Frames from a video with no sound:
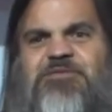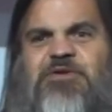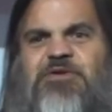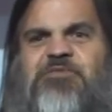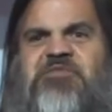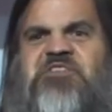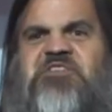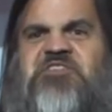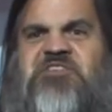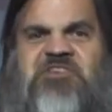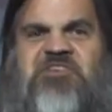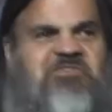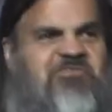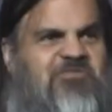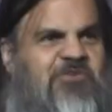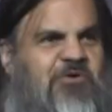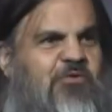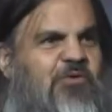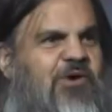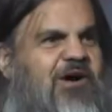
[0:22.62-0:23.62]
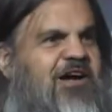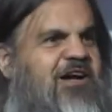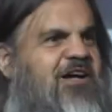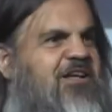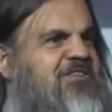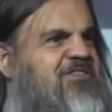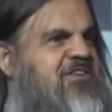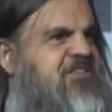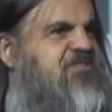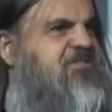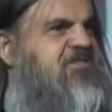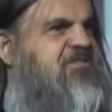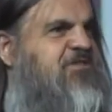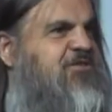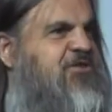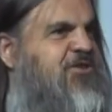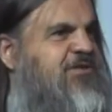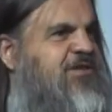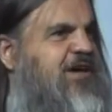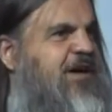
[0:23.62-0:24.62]
You've been sitting for a while, and it's good to
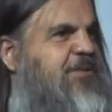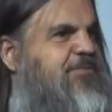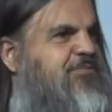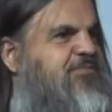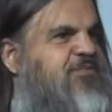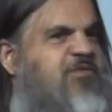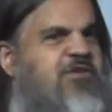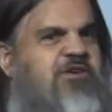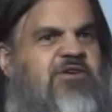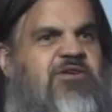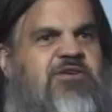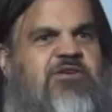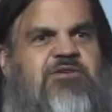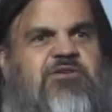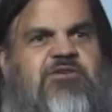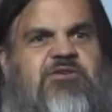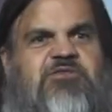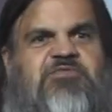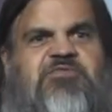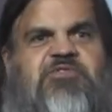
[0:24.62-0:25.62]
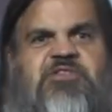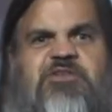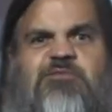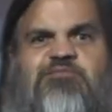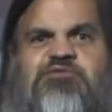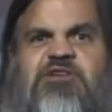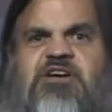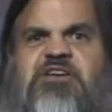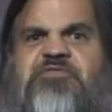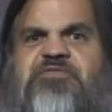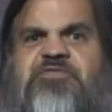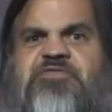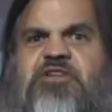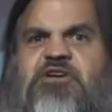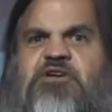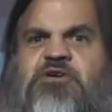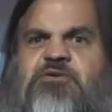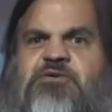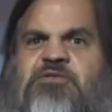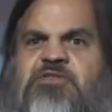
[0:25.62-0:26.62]
do that. You can feel the blood
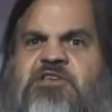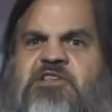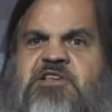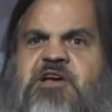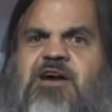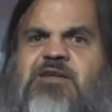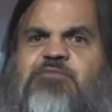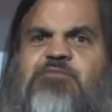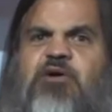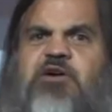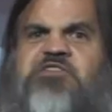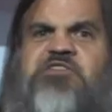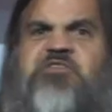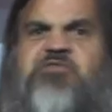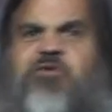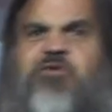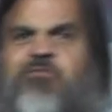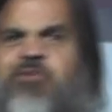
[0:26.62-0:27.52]
flow in these odd parts of